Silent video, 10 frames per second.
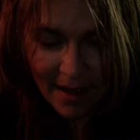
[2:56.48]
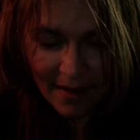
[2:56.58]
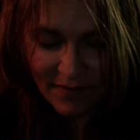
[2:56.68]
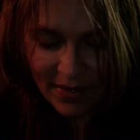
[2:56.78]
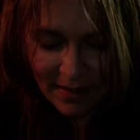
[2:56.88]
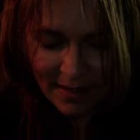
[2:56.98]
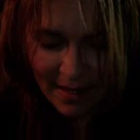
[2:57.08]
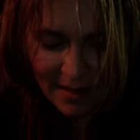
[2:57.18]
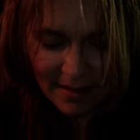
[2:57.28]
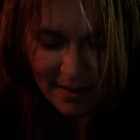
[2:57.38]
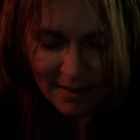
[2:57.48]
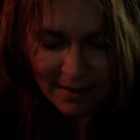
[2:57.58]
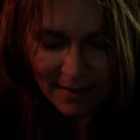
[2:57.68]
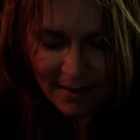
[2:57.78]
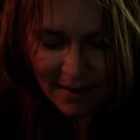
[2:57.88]
I felt like
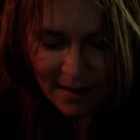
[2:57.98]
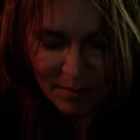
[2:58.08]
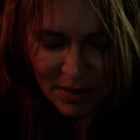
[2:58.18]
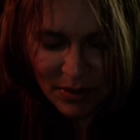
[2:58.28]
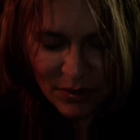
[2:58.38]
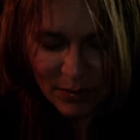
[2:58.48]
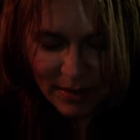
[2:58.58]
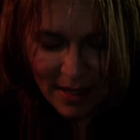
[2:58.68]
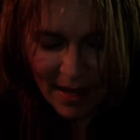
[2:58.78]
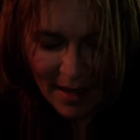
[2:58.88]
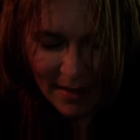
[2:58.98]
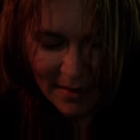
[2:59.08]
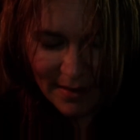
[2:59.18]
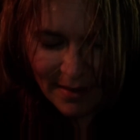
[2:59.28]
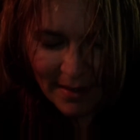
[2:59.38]
I'd been through a lot,
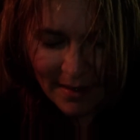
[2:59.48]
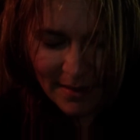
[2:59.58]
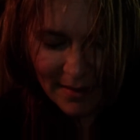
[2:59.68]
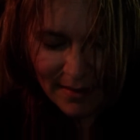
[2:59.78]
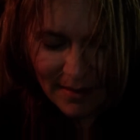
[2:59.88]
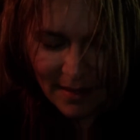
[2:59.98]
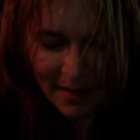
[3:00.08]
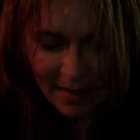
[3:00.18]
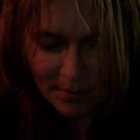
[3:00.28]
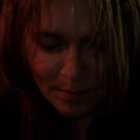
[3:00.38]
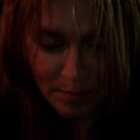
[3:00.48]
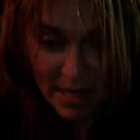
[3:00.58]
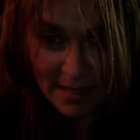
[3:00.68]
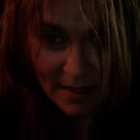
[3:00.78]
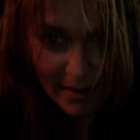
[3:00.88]
and
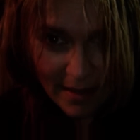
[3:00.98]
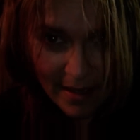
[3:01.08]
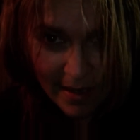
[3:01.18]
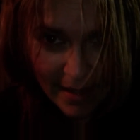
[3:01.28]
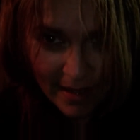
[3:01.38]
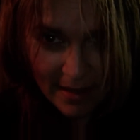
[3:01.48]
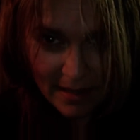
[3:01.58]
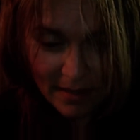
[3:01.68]
basically I had.